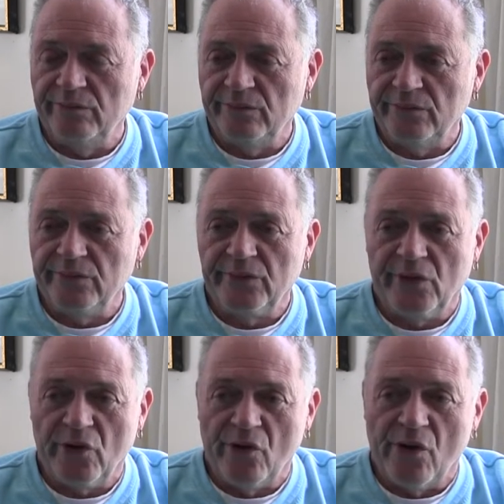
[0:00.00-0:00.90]

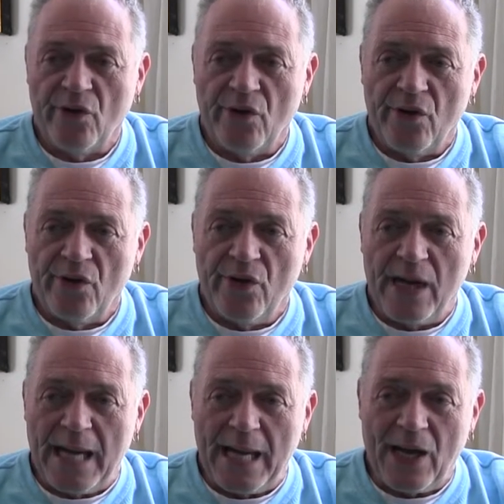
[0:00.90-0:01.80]
So
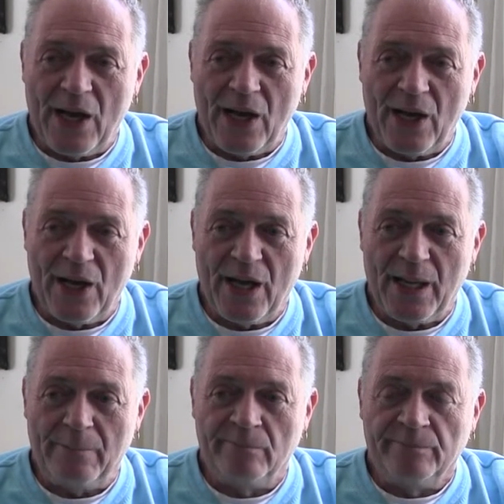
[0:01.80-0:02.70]
how would you say
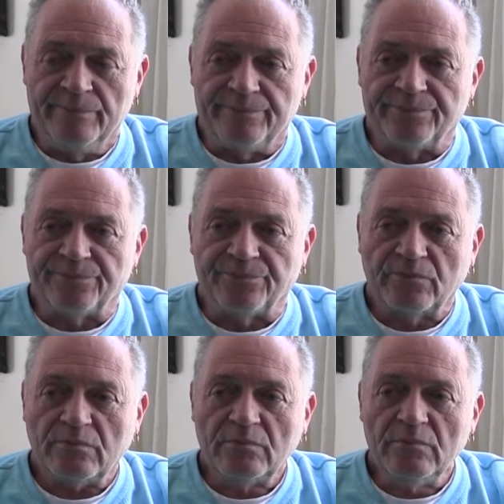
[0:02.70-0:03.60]
that the conference was
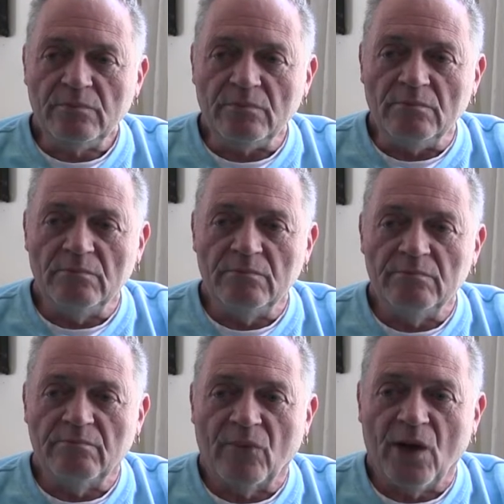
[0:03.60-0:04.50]
different than what you
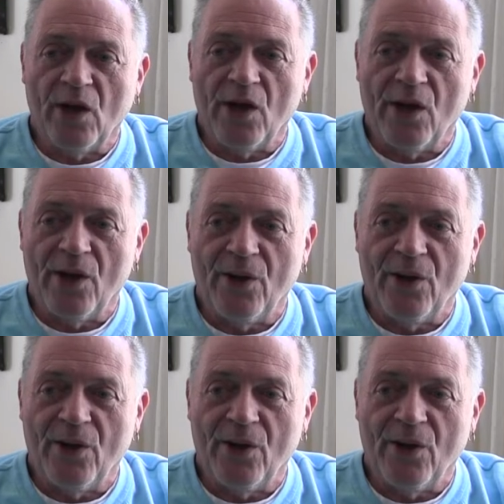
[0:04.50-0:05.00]
expected?